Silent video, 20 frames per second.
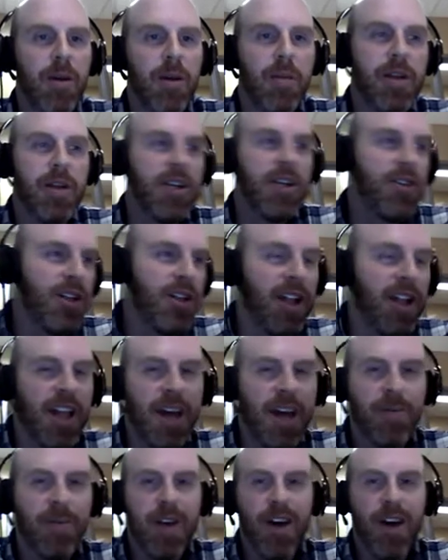Potentially the
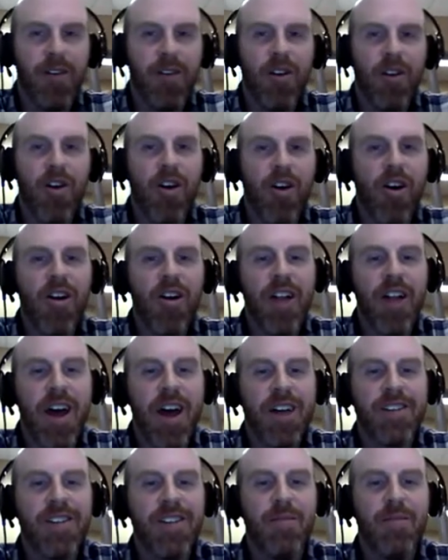lab down the hall
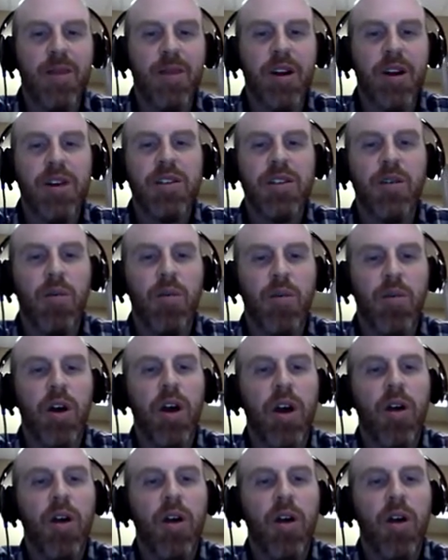has them, but also